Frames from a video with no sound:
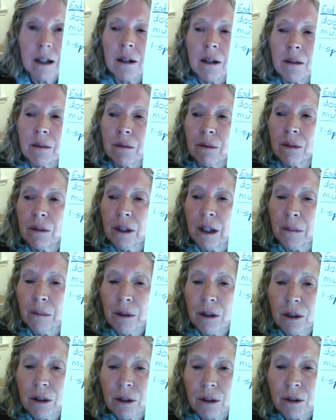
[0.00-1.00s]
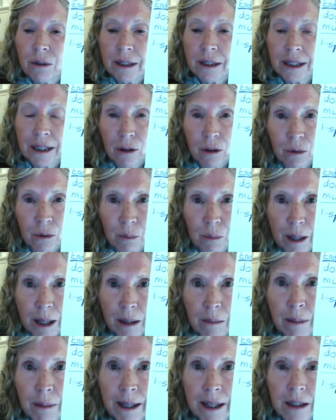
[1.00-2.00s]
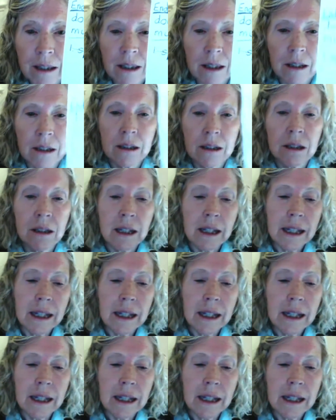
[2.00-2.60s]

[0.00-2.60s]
Rule number 2 is get your red pencil